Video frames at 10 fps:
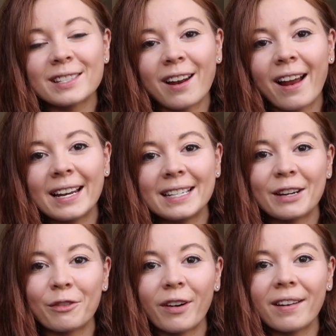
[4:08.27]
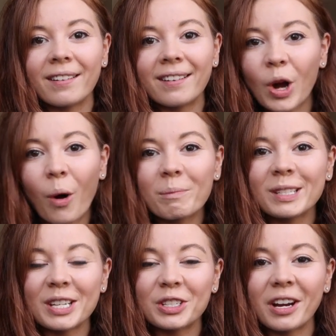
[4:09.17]
slightly different
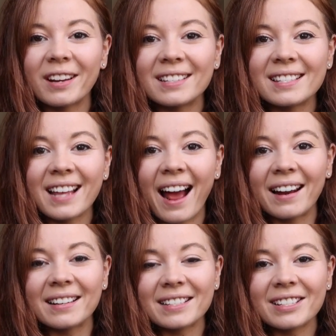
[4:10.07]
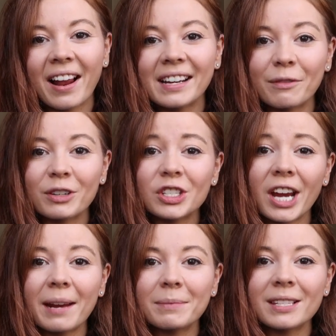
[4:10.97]
compositions and slightly different
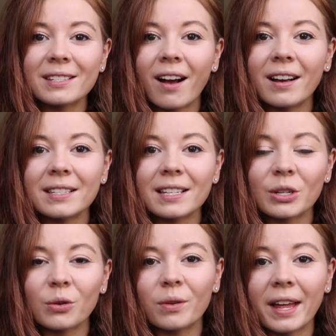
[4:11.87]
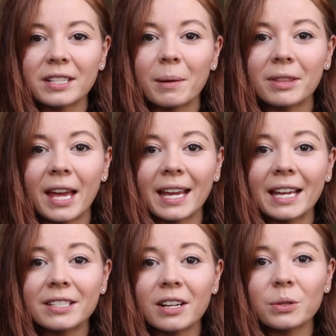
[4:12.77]
shapes and sizes and all that type of thing,
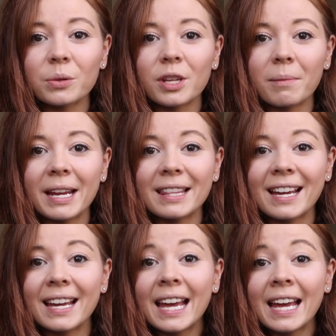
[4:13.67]
it does also mean that